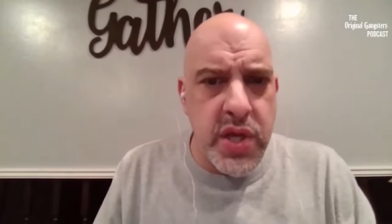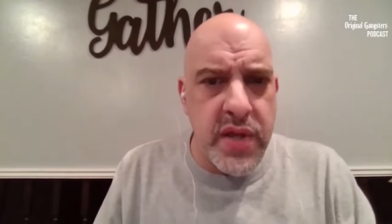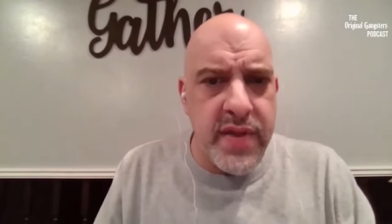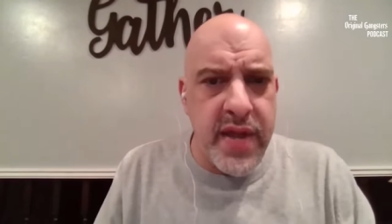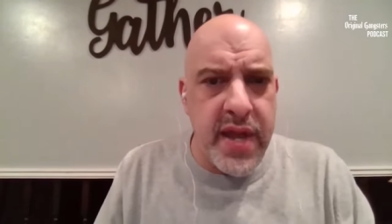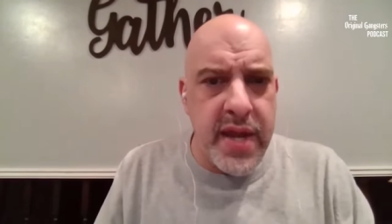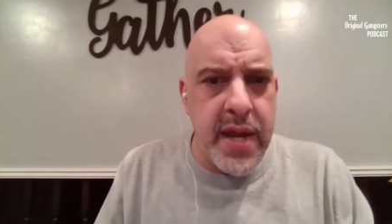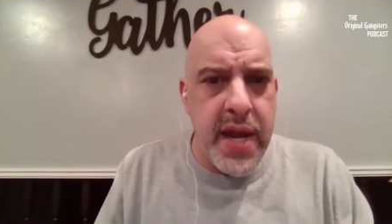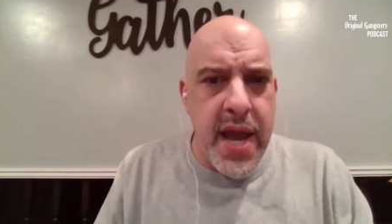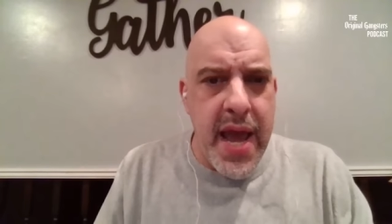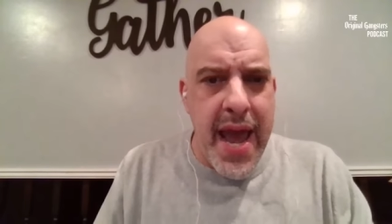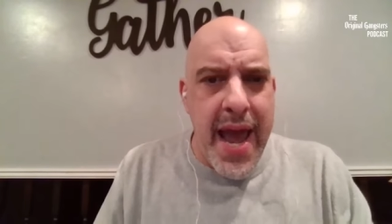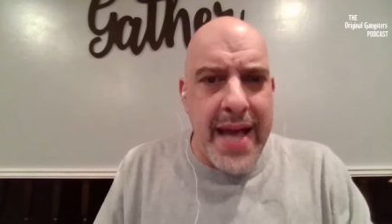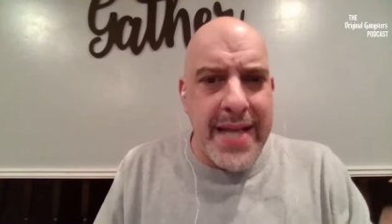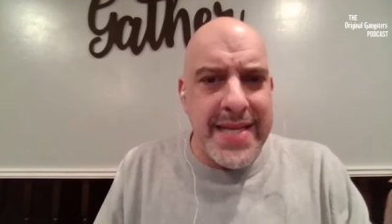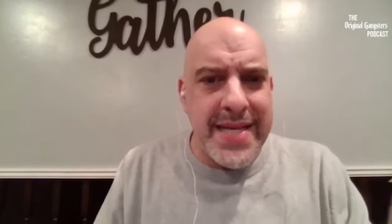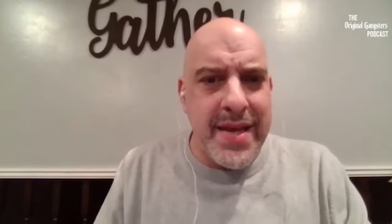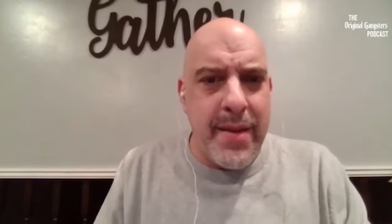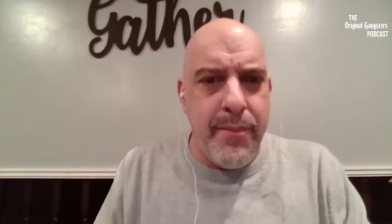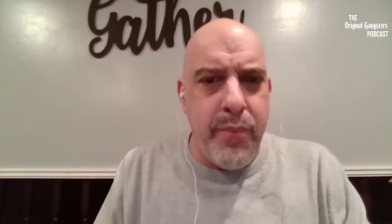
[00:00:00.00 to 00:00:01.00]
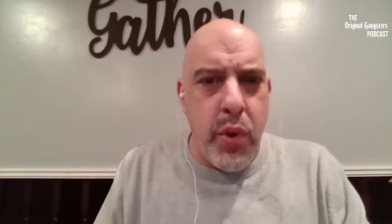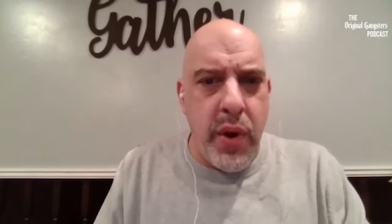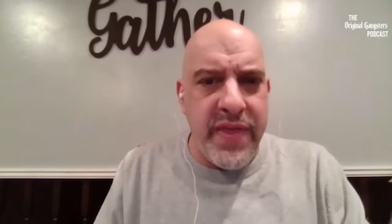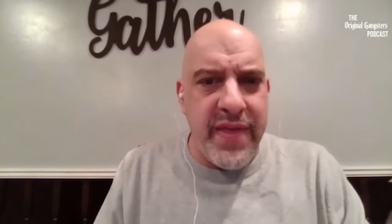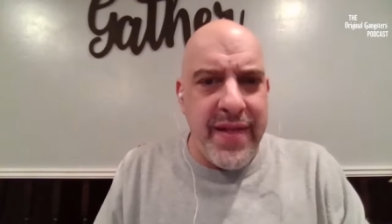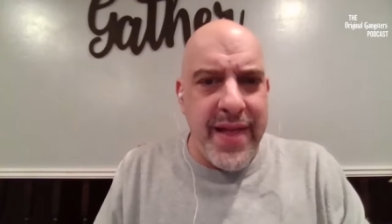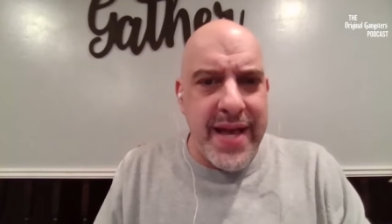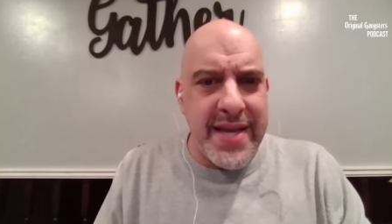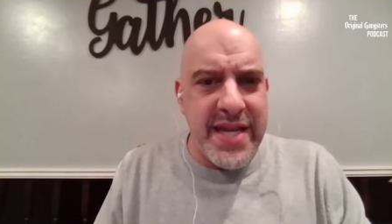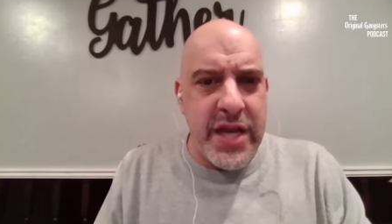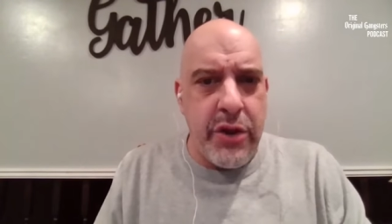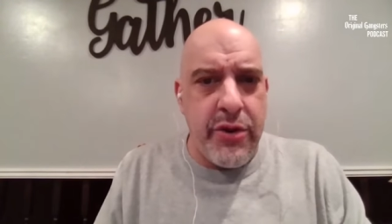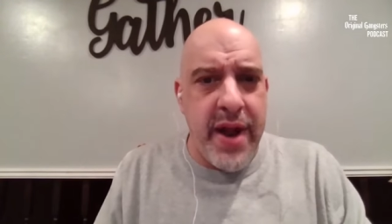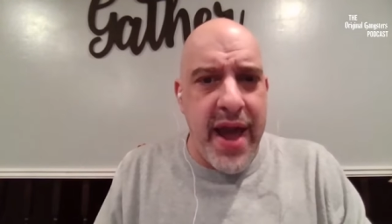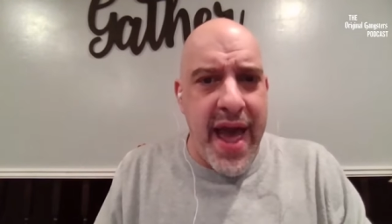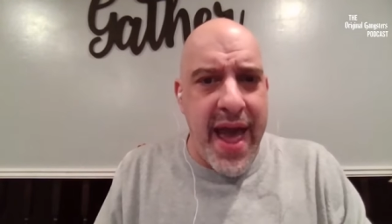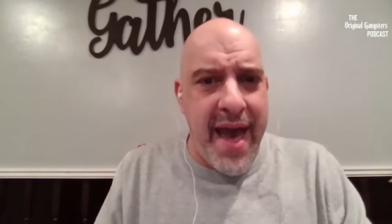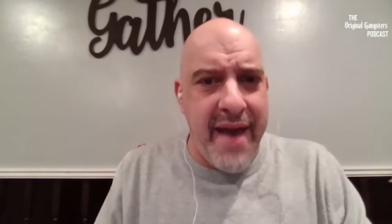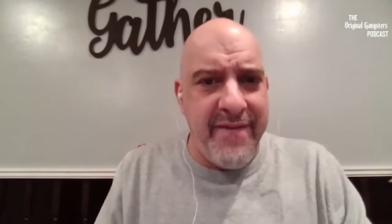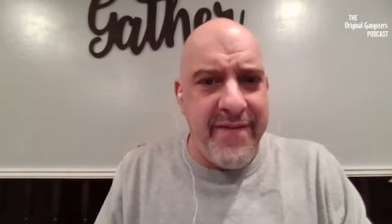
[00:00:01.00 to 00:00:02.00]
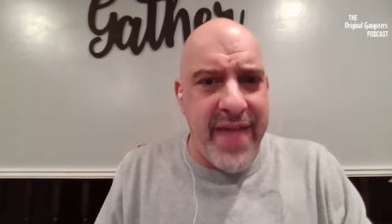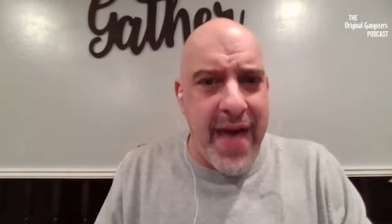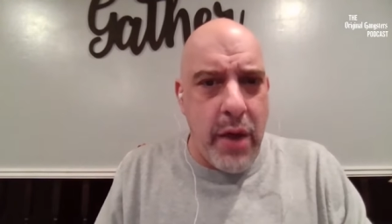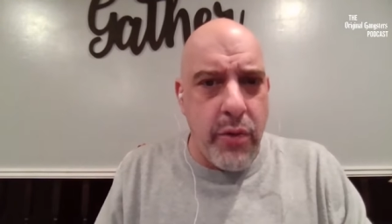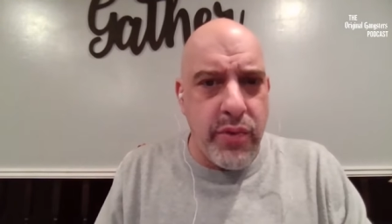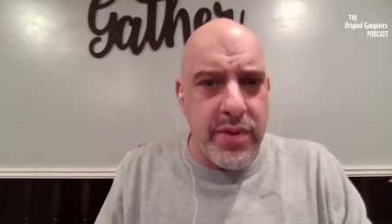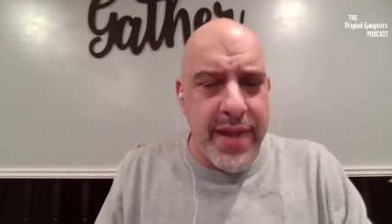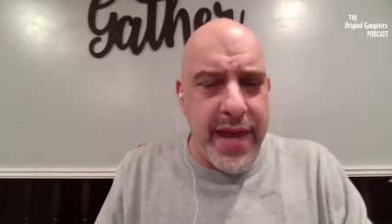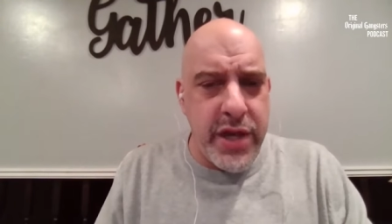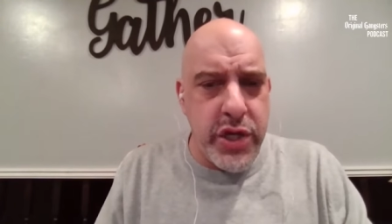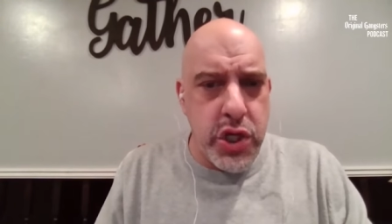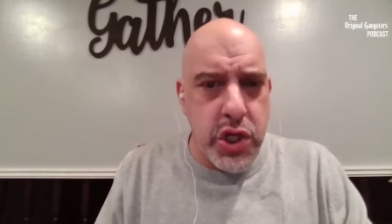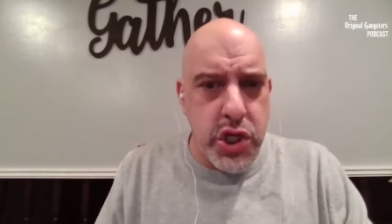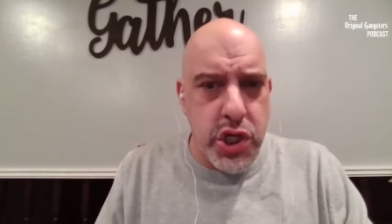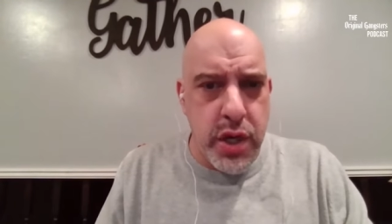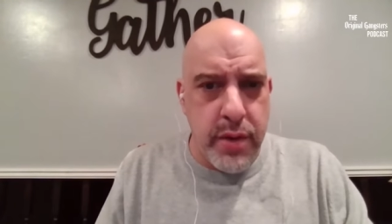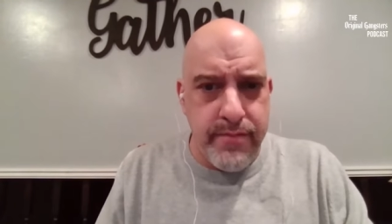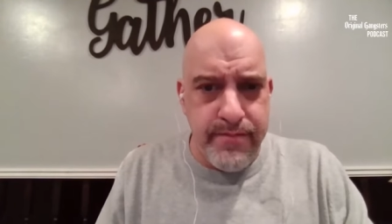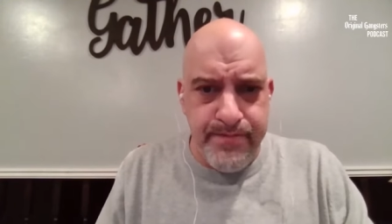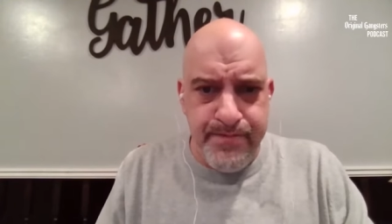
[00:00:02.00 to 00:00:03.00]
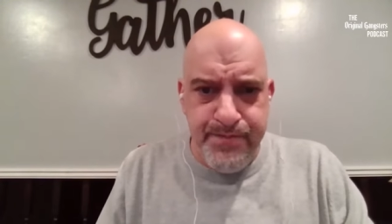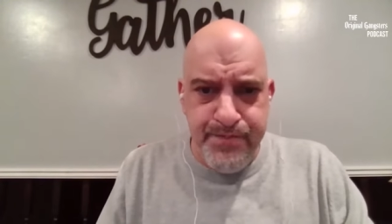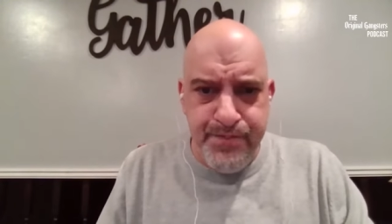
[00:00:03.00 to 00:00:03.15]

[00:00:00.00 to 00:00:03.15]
And then at some point in the last year and a half, that relationship